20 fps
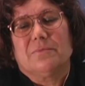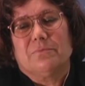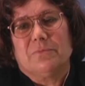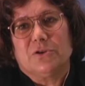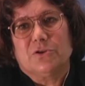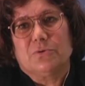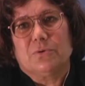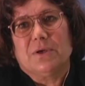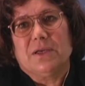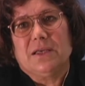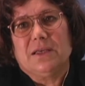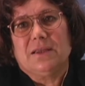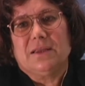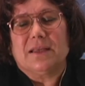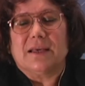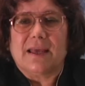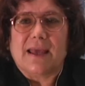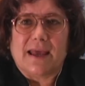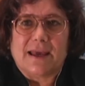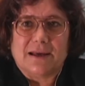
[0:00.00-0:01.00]
between the
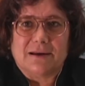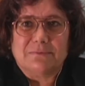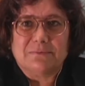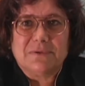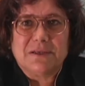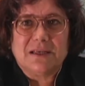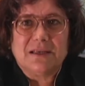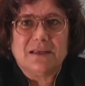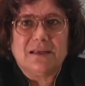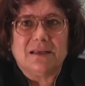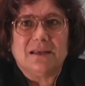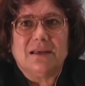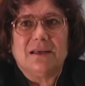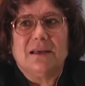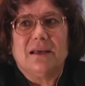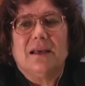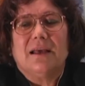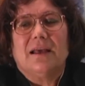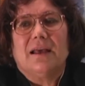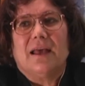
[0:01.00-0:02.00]
KMT
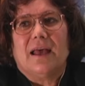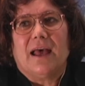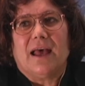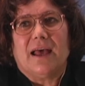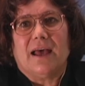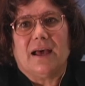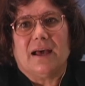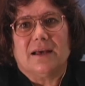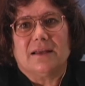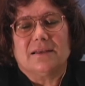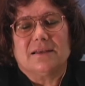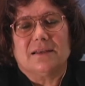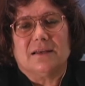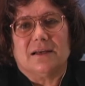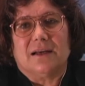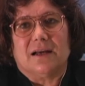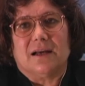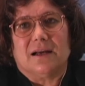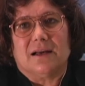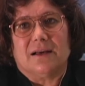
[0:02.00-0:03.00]
and
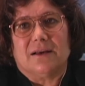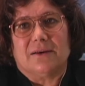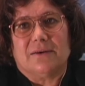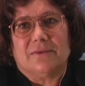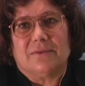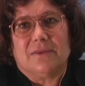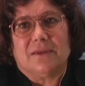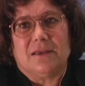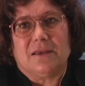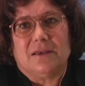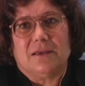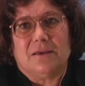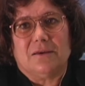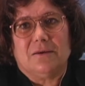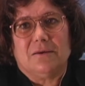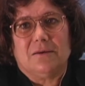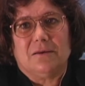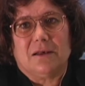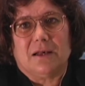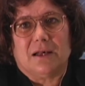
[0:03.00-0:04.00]

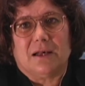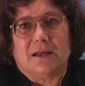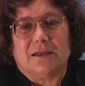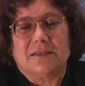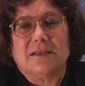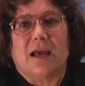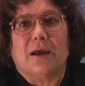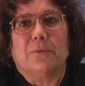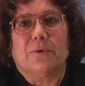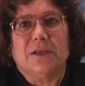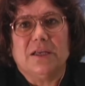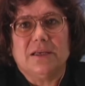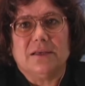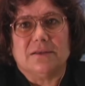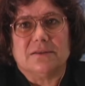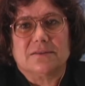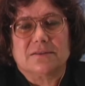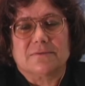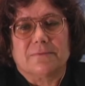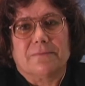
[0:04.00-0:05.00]
the
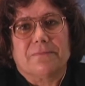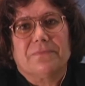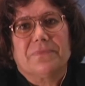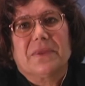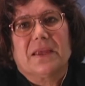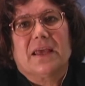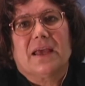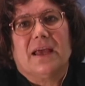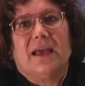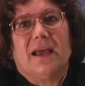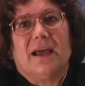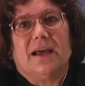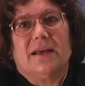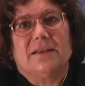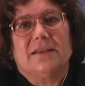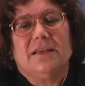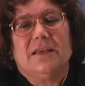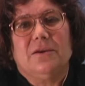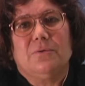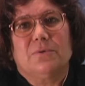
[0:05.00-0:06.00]
Taiwanese. And
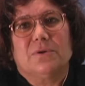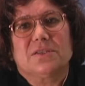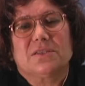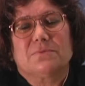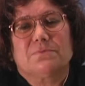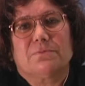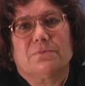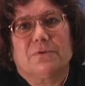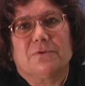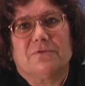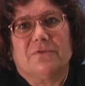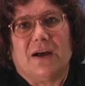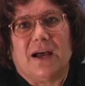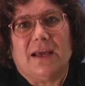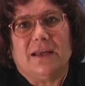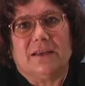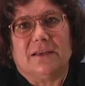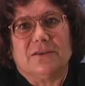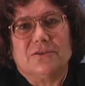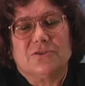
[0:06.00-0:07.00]
he was
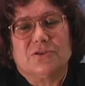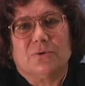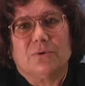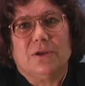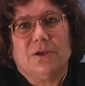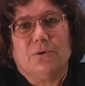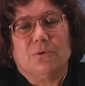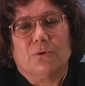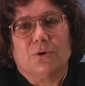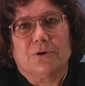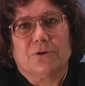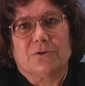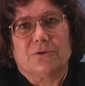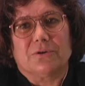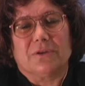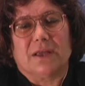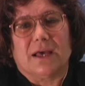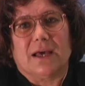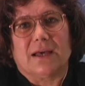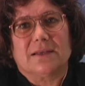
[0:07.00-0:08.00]
providing, so he
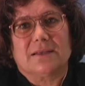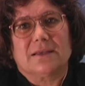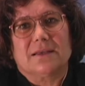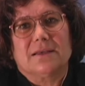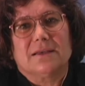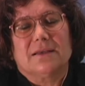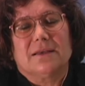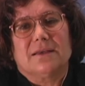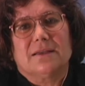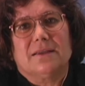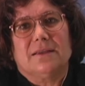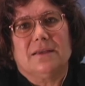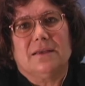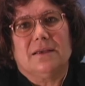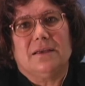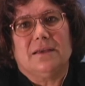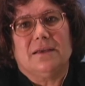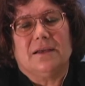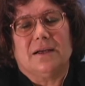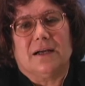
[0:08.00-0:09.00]
ordered that
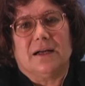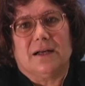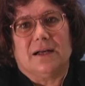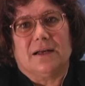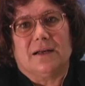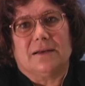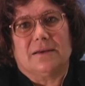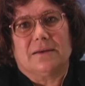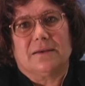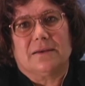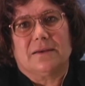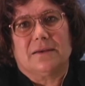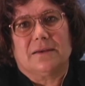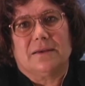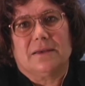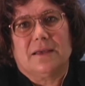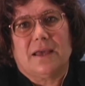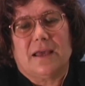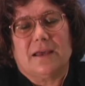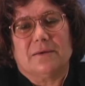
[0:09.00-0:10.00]
the
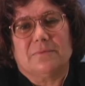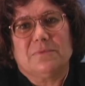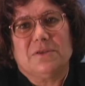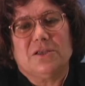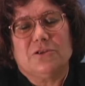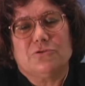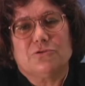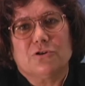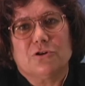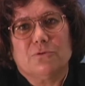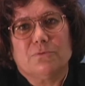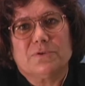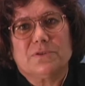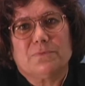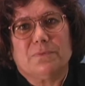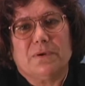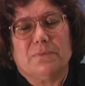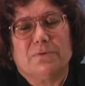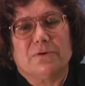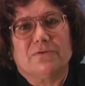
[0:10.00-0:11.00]
KMT troops
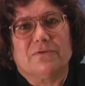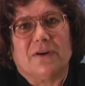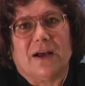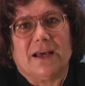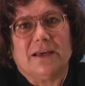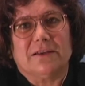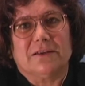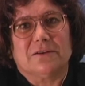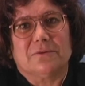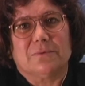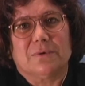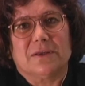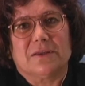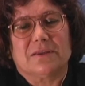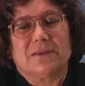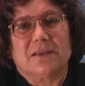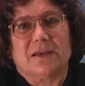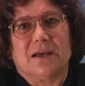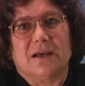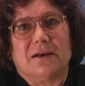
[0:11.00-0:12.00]
be provided
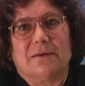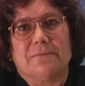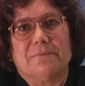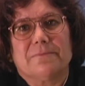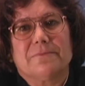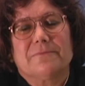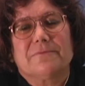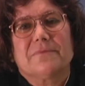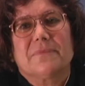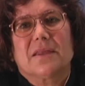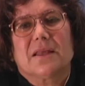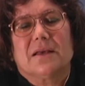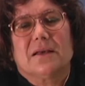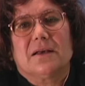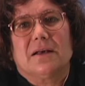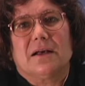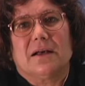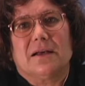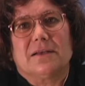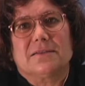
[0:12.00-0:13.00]
with
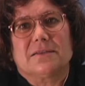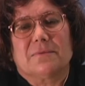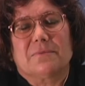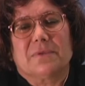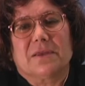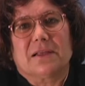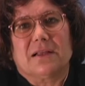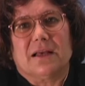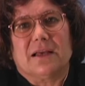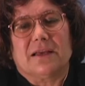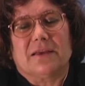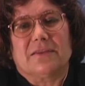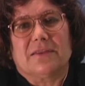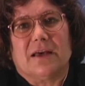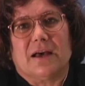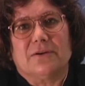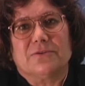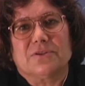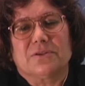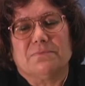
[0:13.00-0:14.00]
something like
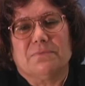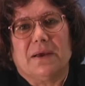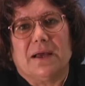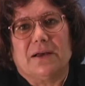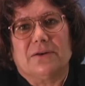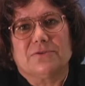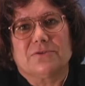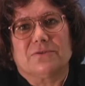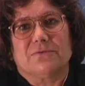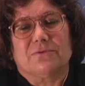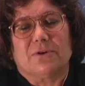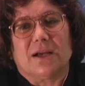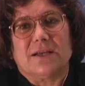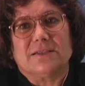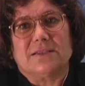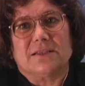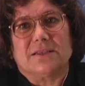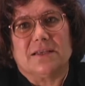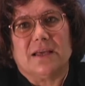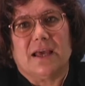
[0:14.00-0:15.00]
1,000 pounds of
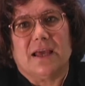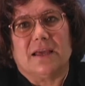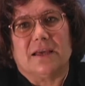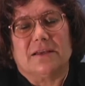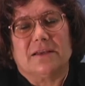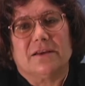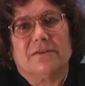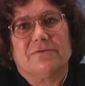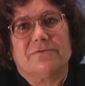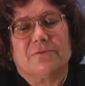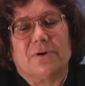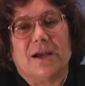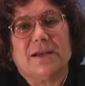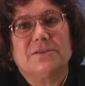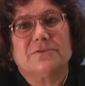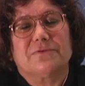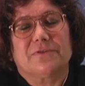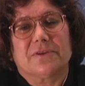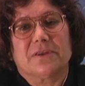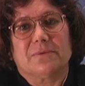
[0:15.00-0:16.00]
rice a day, enough
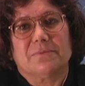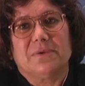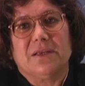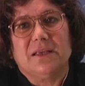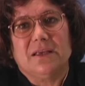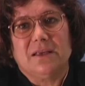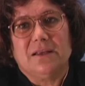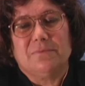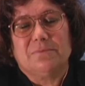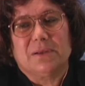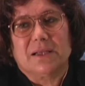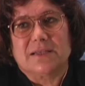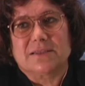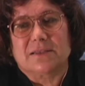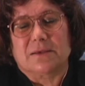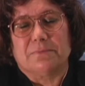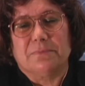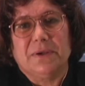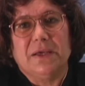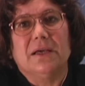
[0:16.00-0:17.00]
rice for them to eat, plus
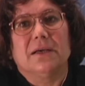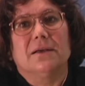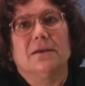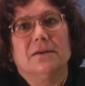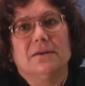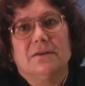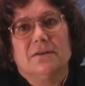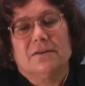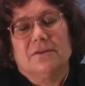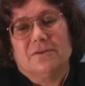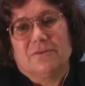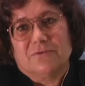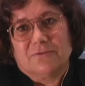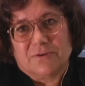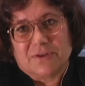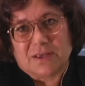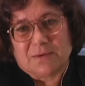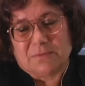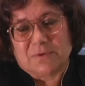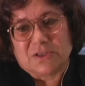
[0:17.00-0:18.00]
a pig for
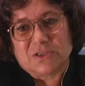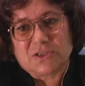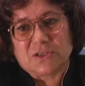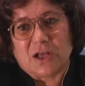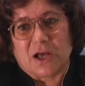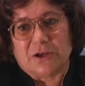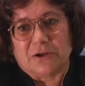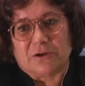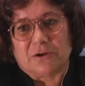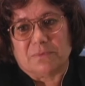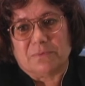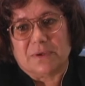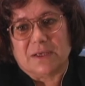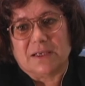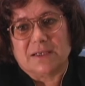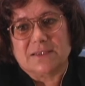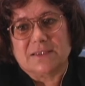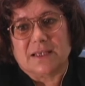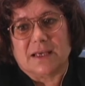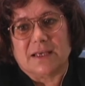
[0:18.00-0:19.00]
them to slaughter,
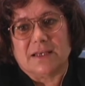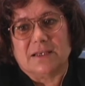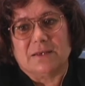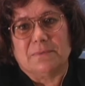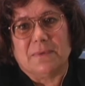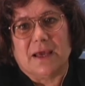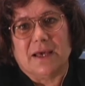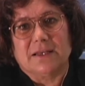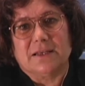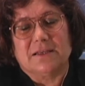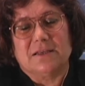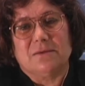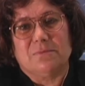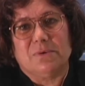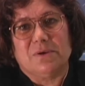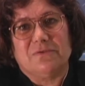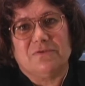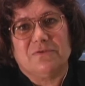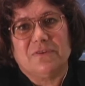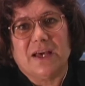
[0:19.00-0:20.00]
because they demanded to
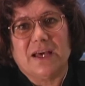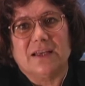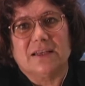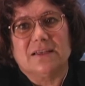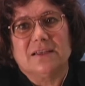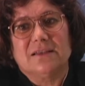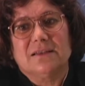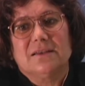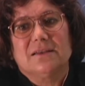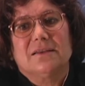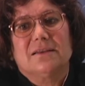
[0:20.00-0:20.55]
be fed